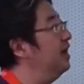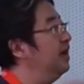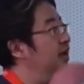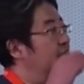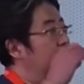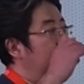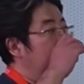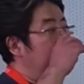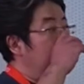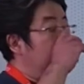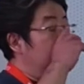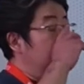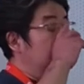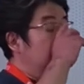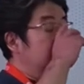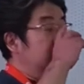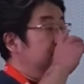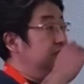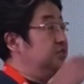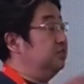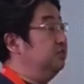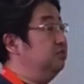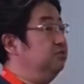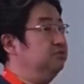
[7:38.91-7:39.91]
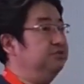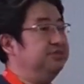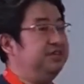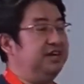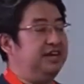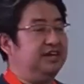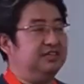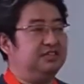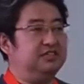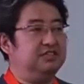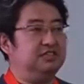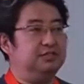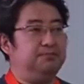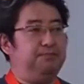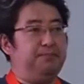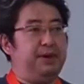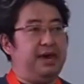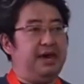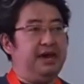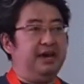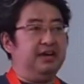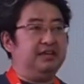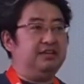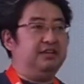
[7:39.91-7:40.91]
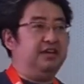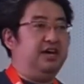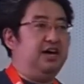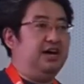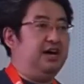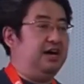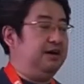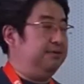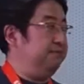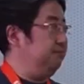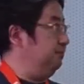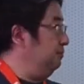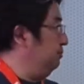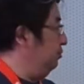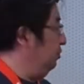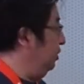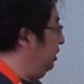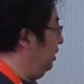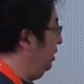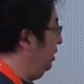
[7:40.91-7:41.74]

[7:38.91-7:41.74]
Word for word: So that is backed up with